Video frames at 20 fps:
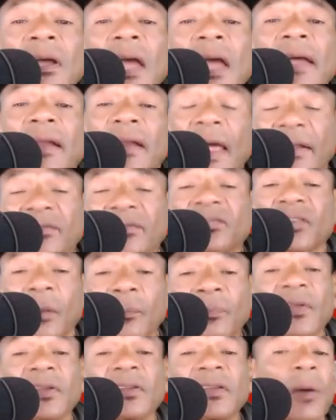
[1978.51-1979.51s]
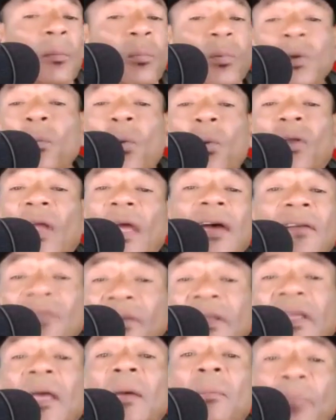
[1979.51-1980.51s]
and that's something that we won't
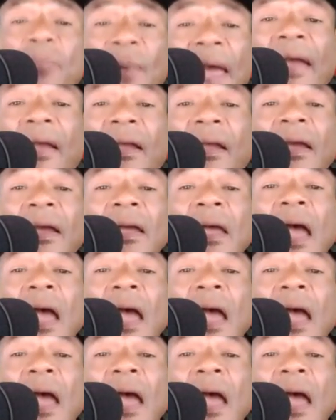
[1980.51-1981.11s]
ever get back.